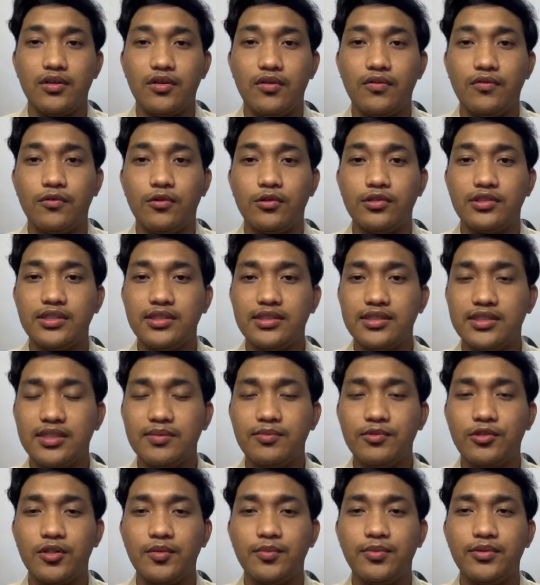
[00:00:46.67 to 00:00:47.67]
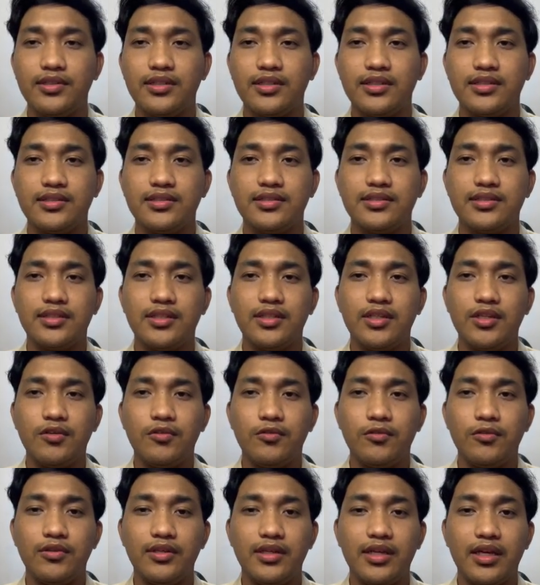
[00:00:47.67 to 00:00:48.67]
For system components,
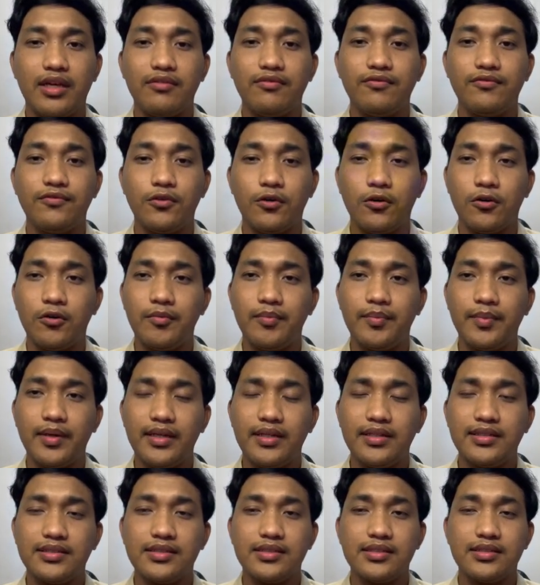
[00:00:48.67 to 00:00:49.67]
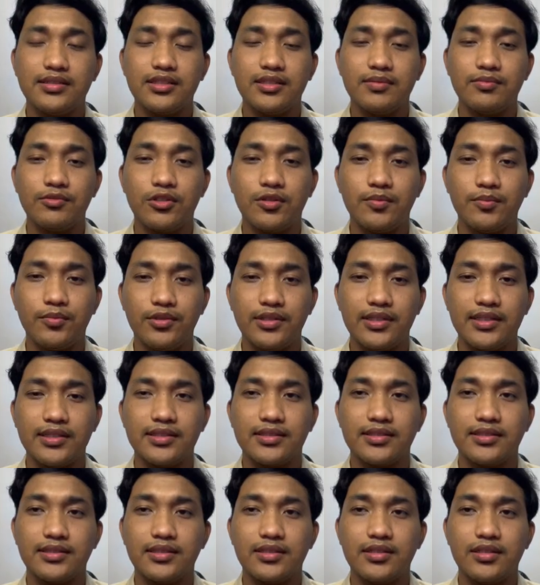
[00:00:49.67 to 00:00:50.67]
we have four main system
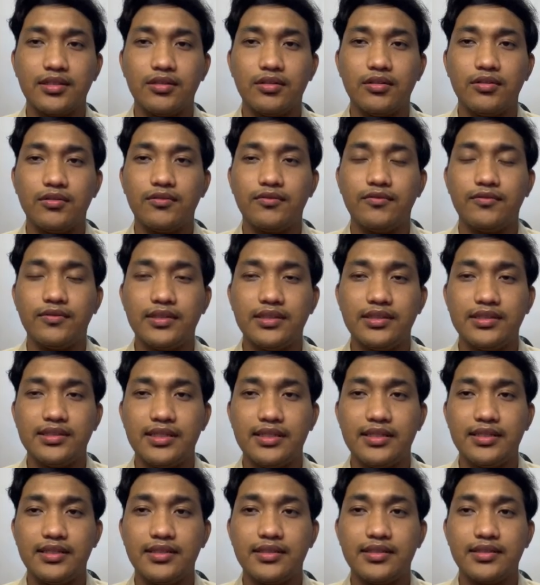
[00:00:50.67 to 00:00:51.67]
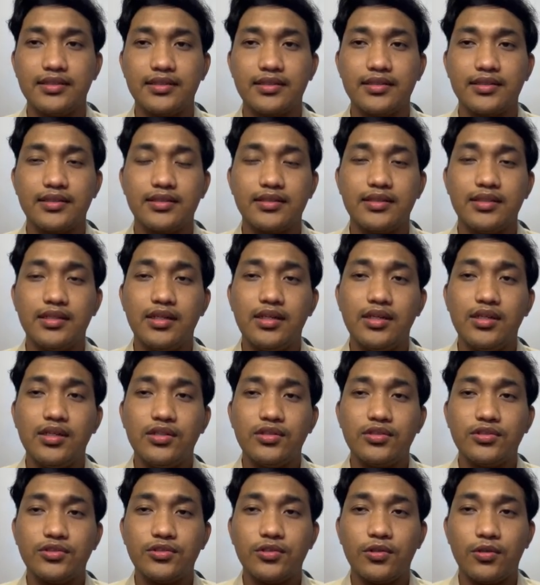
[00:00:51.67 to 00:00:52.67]
components. Firstly,
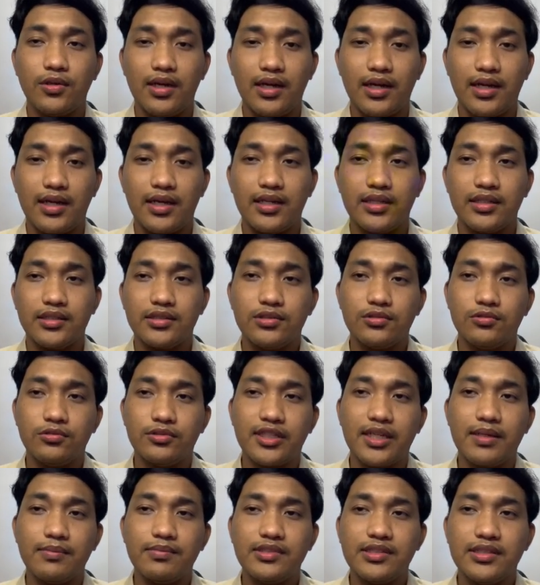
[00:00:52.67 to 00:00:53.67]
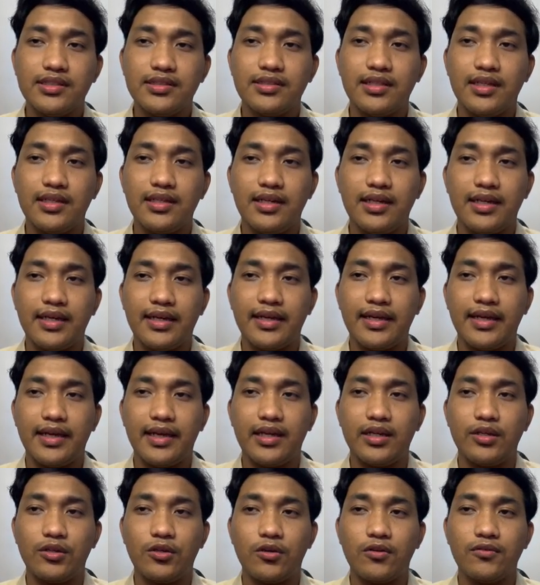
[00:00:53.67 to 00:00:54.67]
solar to capture sunlight
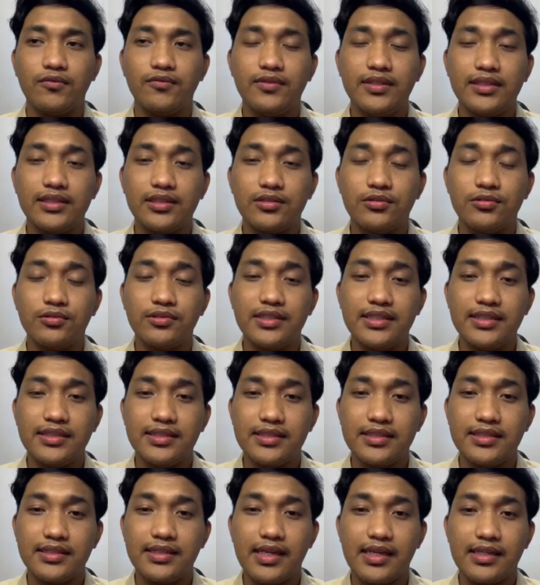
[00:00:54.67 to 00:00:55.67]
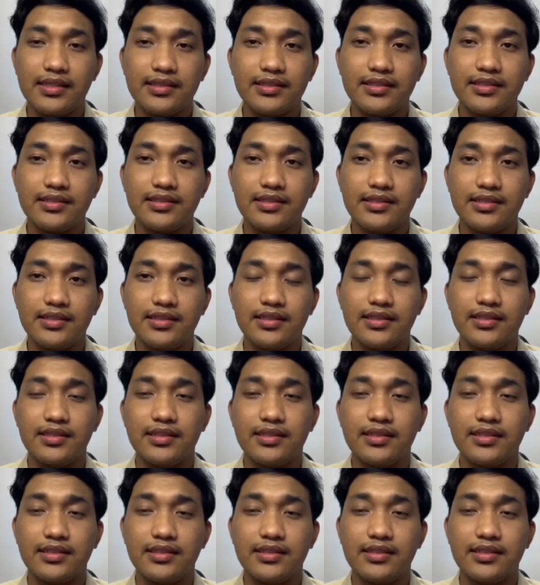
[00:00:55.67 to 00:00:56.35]
and convert to DC electricity.